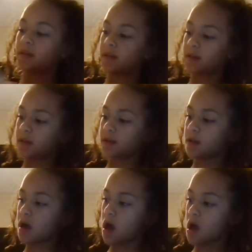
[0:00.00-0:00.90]

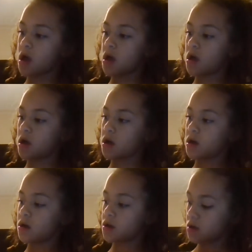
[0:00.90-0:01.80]

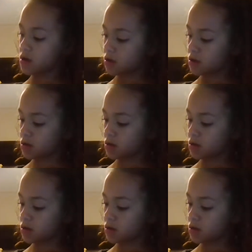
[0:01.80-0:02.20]
(no one is talking)